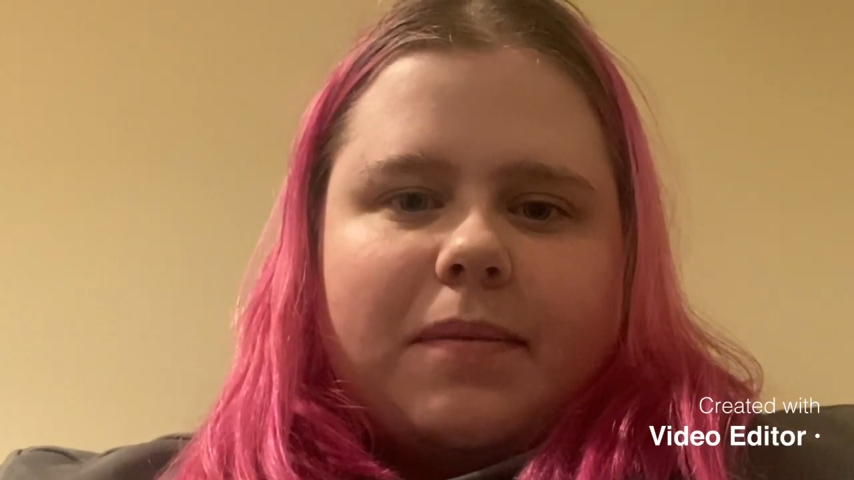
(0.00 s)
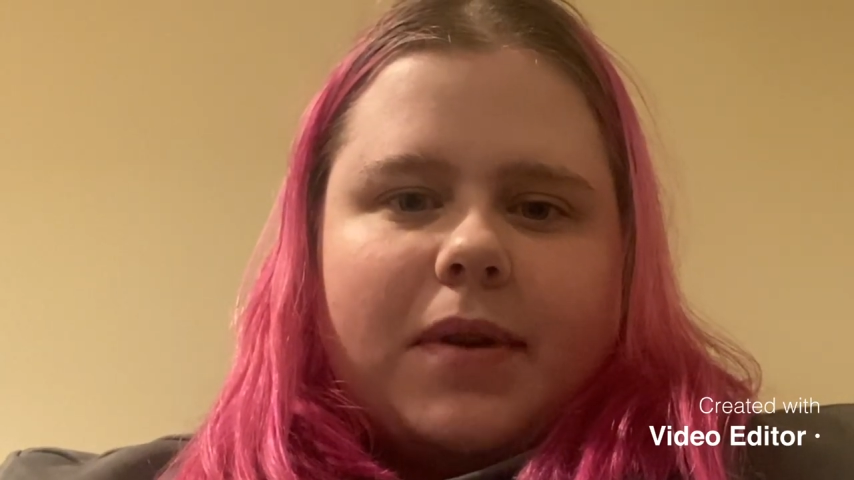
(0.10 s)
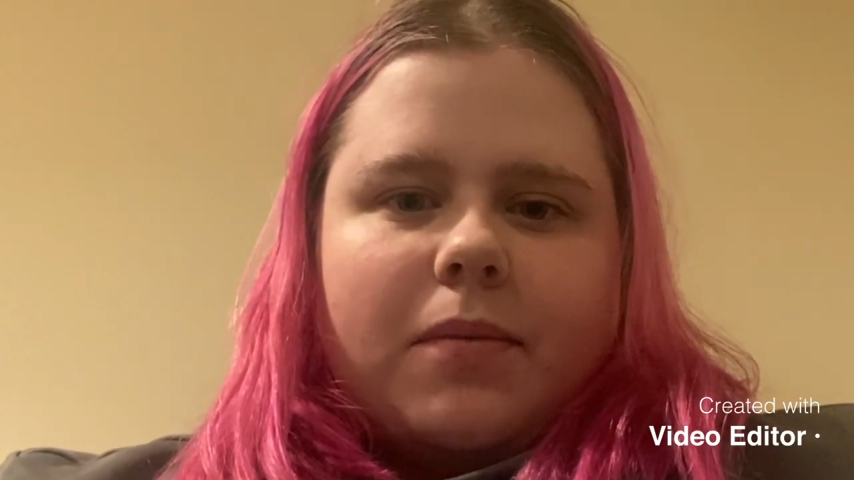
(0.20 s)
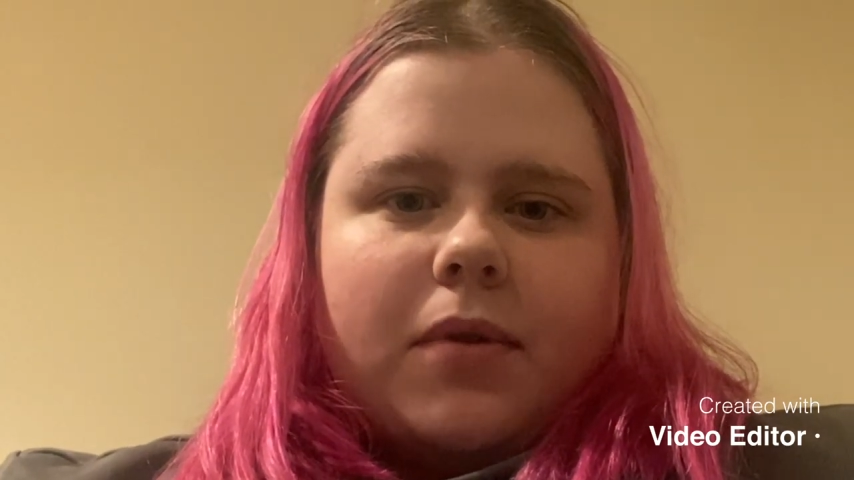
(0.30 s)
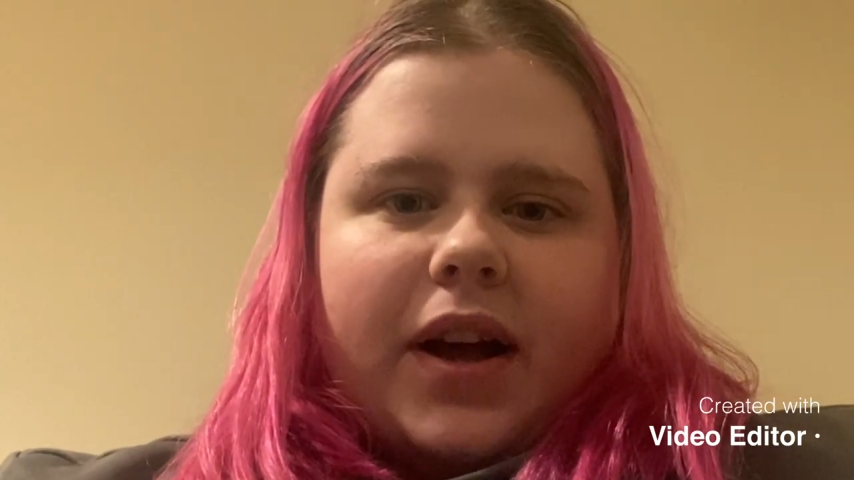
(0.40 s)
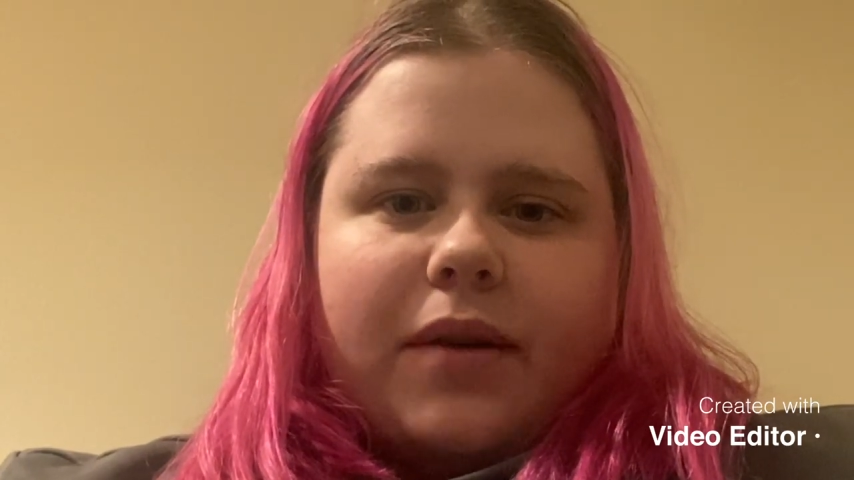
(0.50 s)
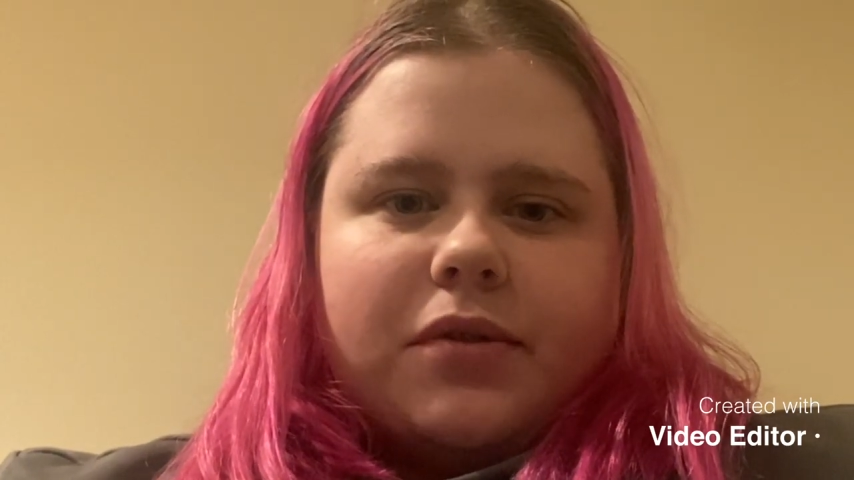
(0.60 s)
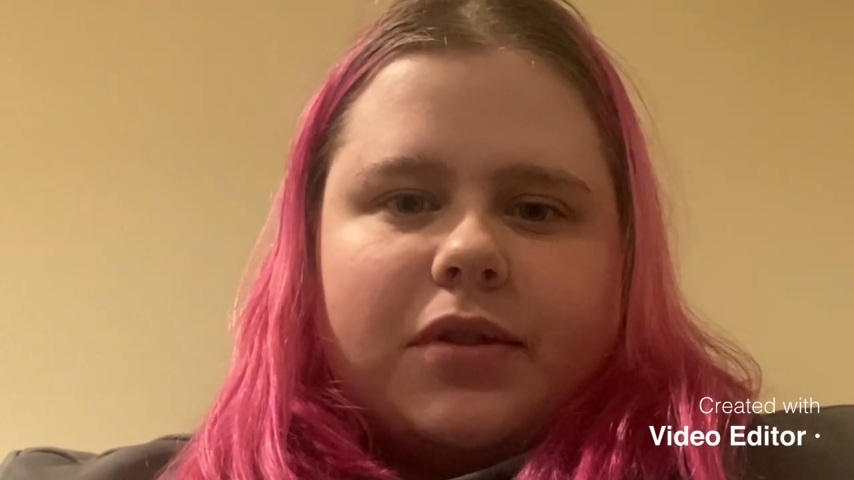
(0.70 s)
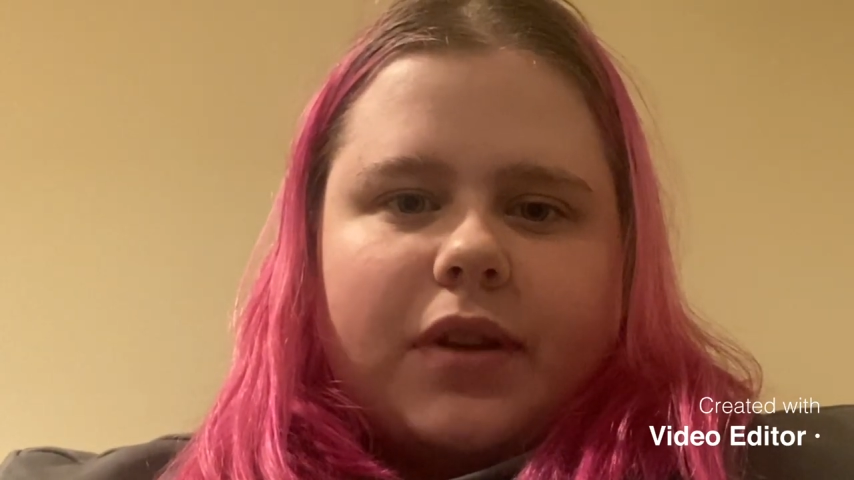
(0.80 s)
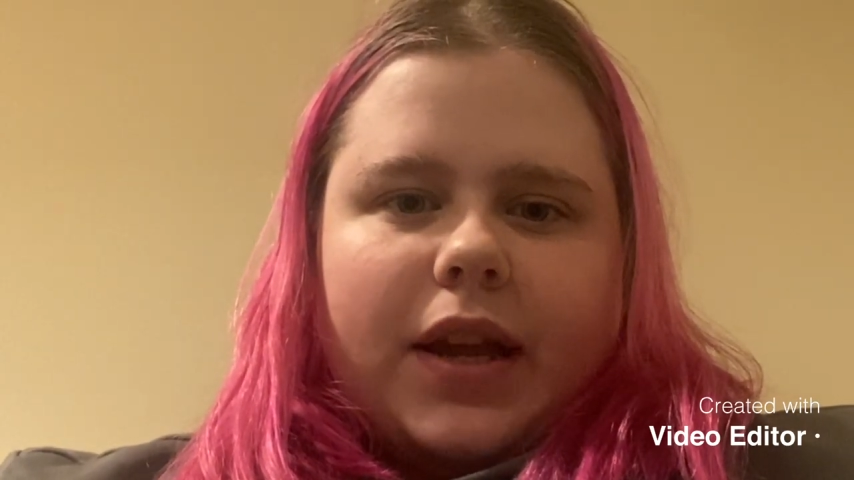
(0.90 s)
me what I
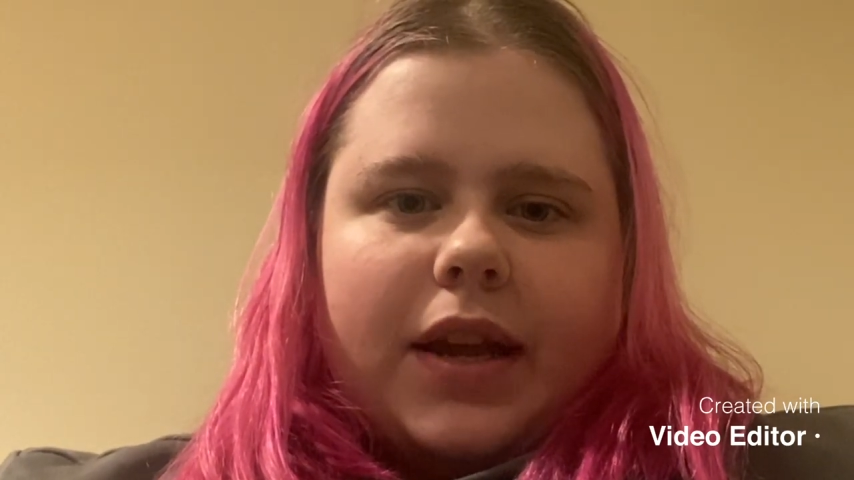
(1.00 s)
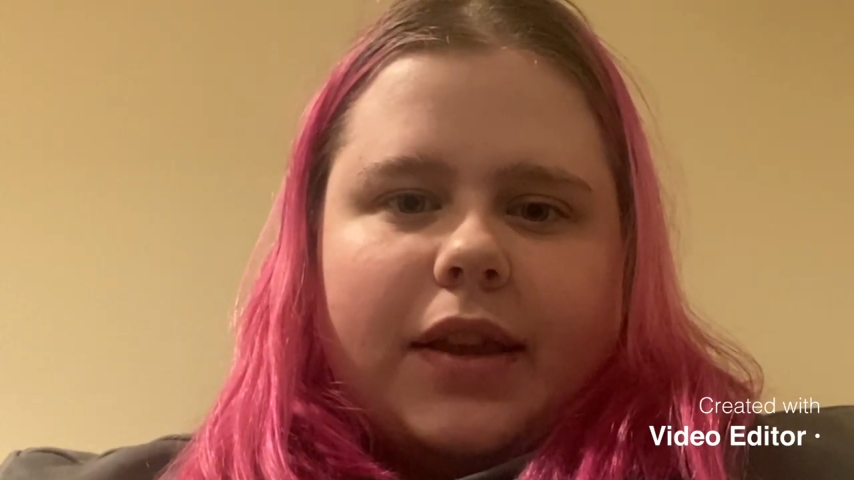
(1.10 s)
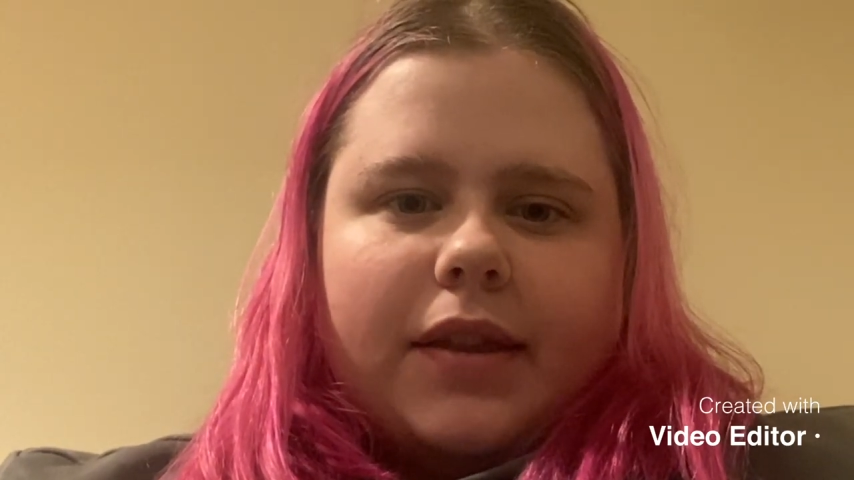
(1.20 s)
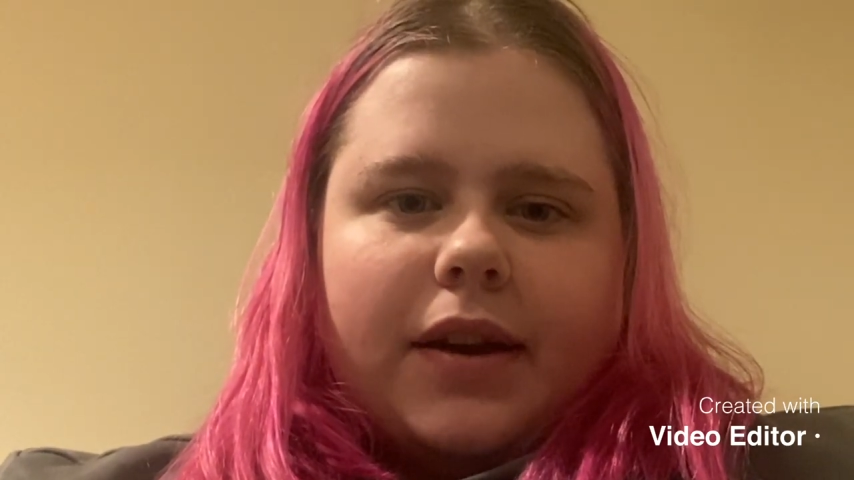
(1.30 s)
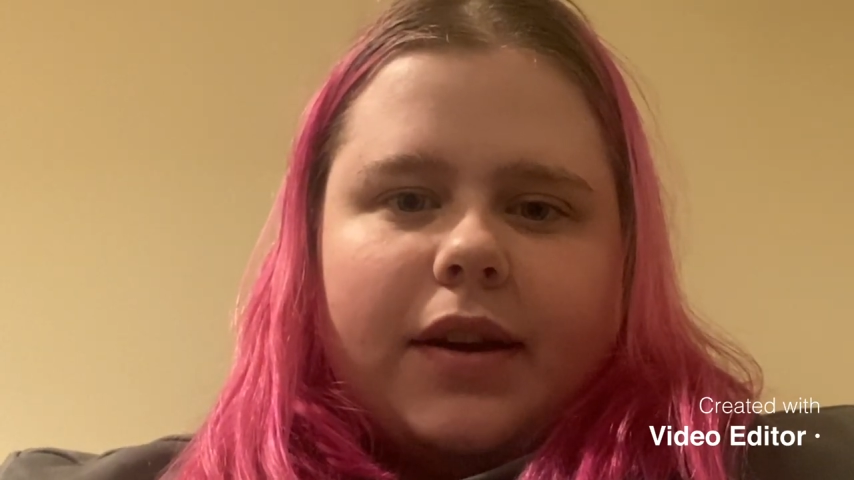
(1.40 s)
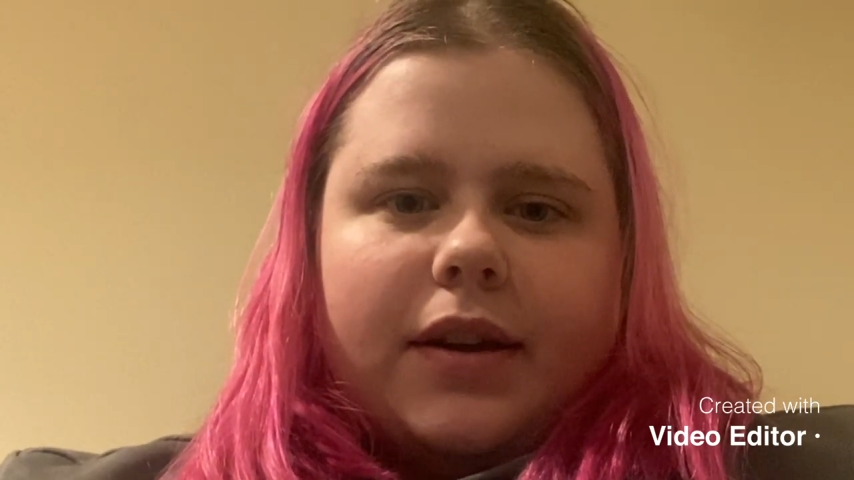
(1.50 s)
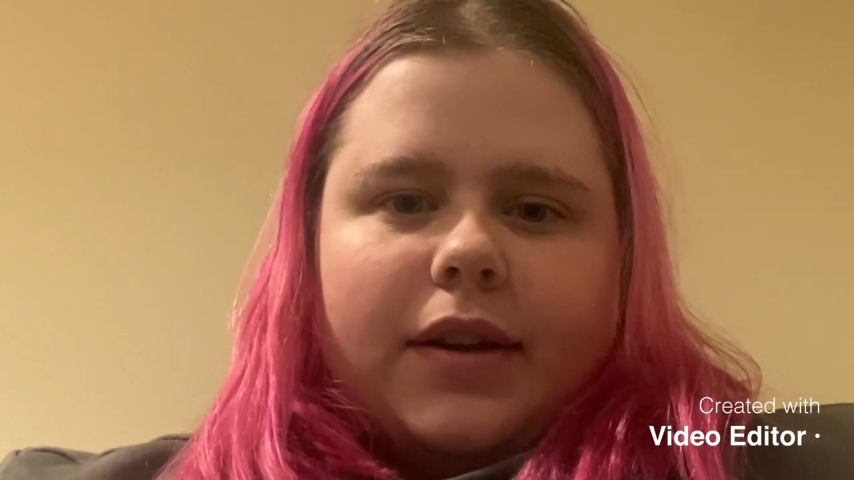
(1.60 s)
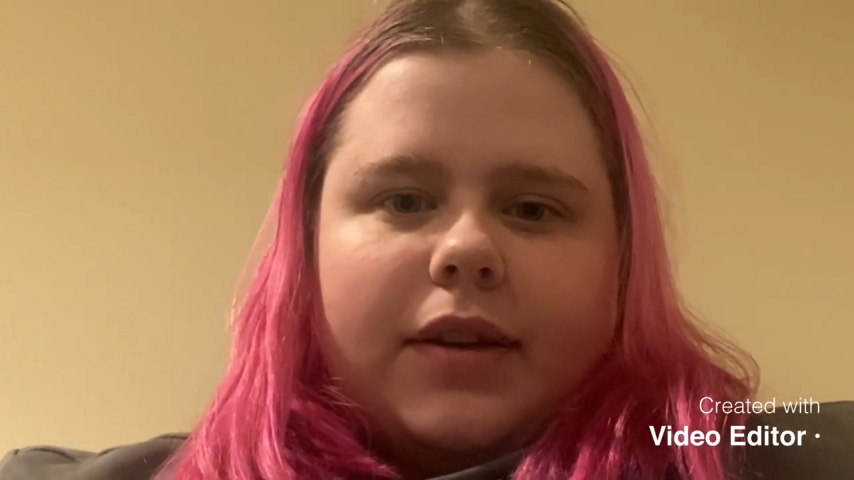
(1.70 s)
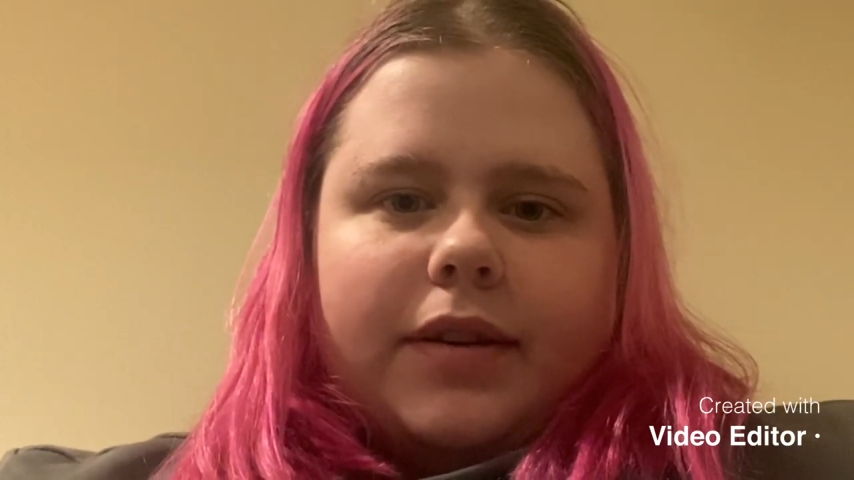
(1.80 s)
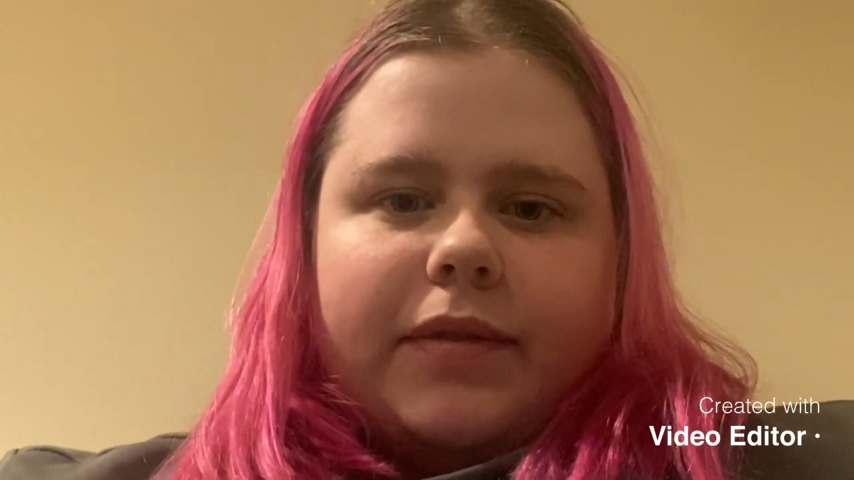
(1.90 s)
was like in that,
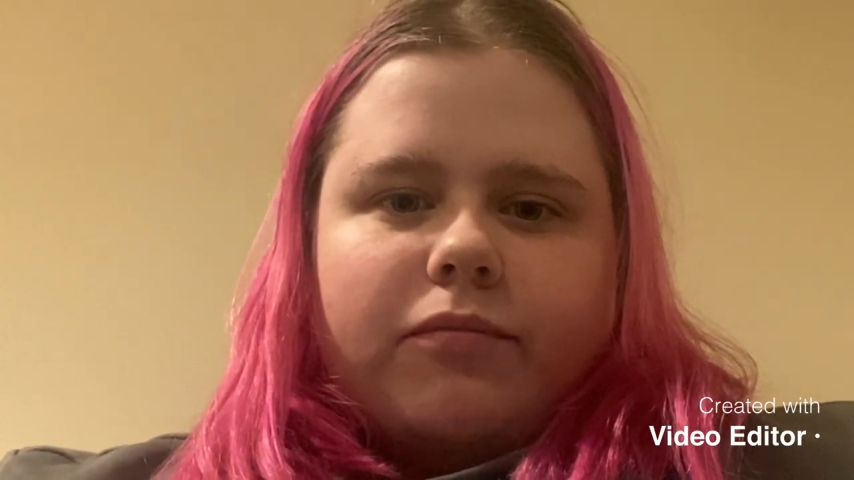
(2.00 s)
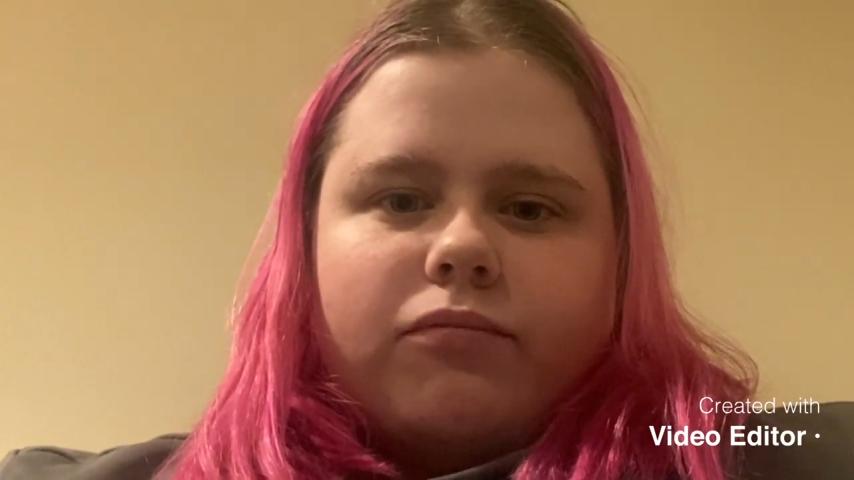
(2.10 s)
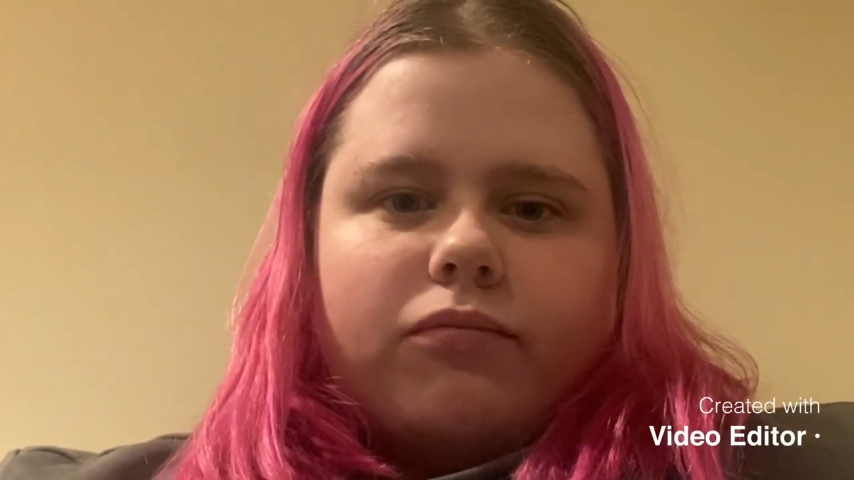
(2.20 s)
and